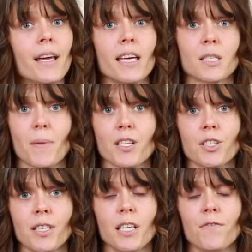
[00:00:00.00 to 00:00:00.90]

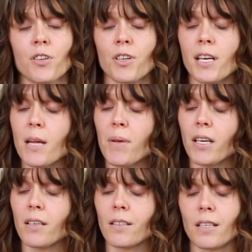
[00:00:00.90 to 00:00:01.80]
especially if you're
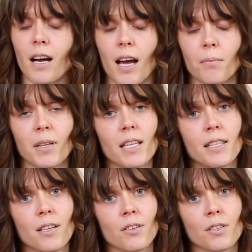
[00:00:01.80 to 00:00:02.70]
anemic, on
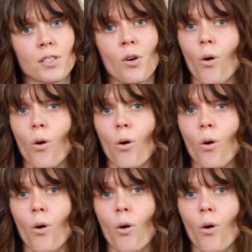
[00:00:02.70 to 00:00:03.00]
blood thinners,